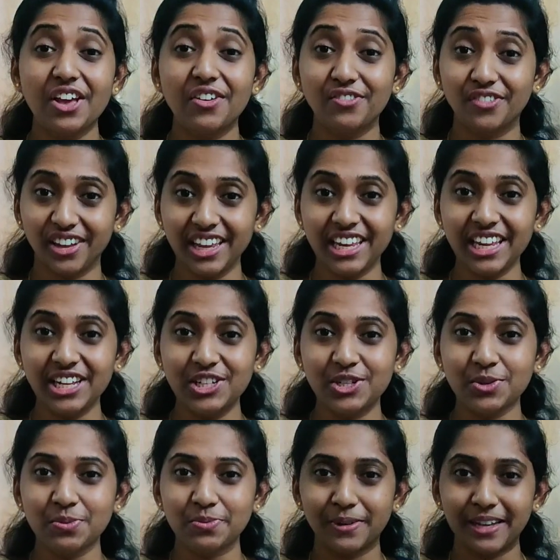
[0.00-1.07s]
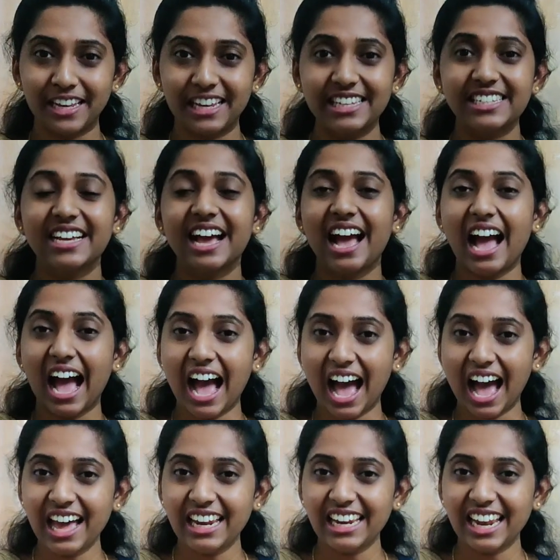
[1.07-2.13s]
We need to build
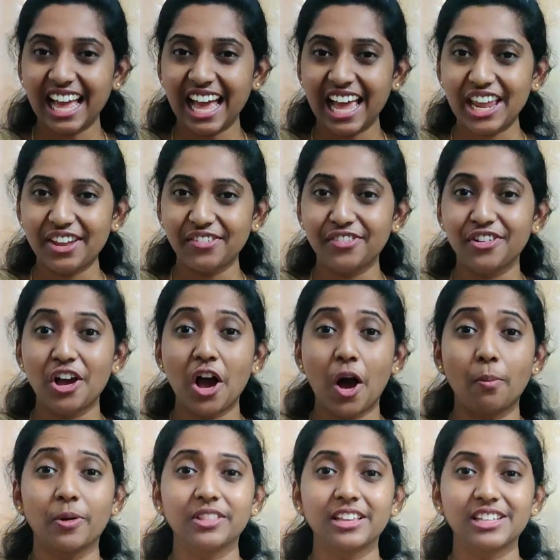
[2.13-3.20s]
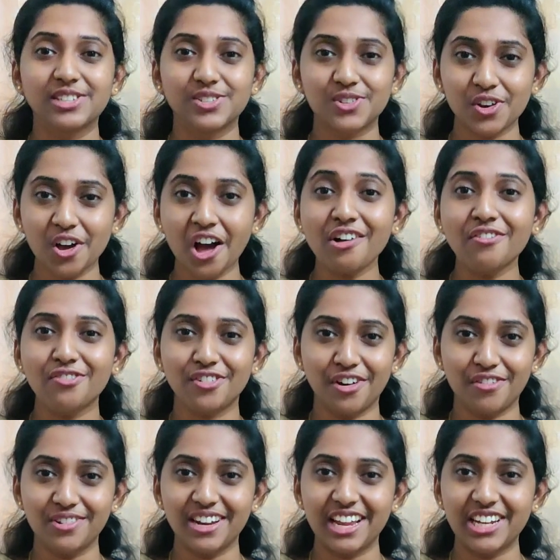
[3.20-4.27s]
our life upon the strong
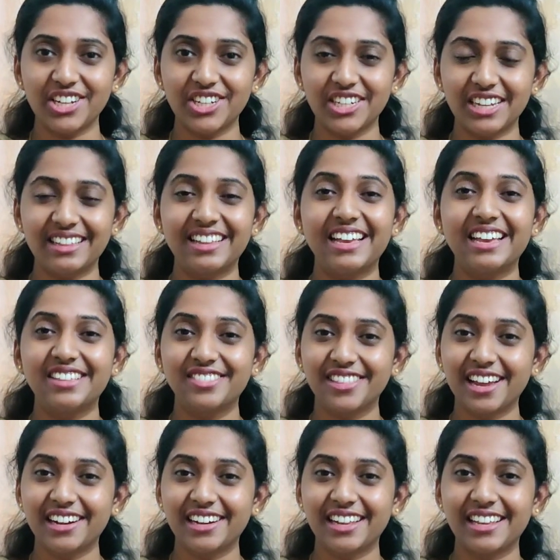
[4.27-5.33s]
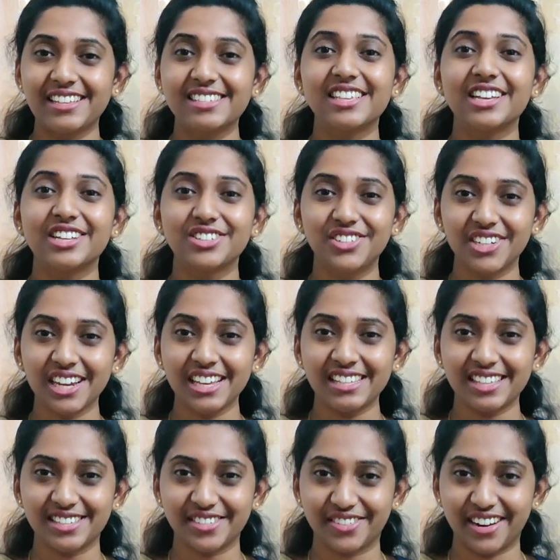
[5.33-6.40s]
foundation that is
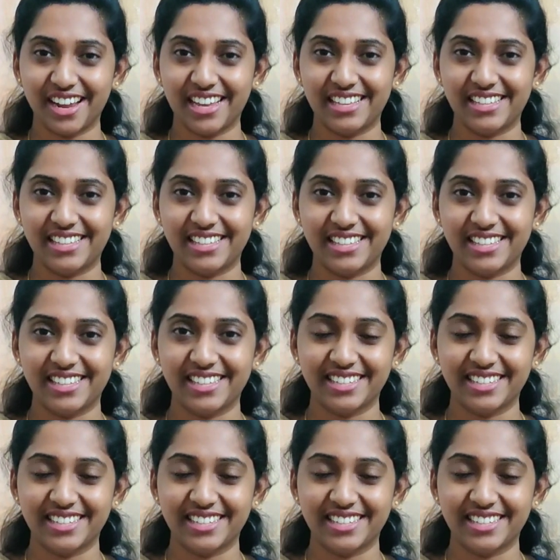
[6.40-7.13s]
Jesus Christ.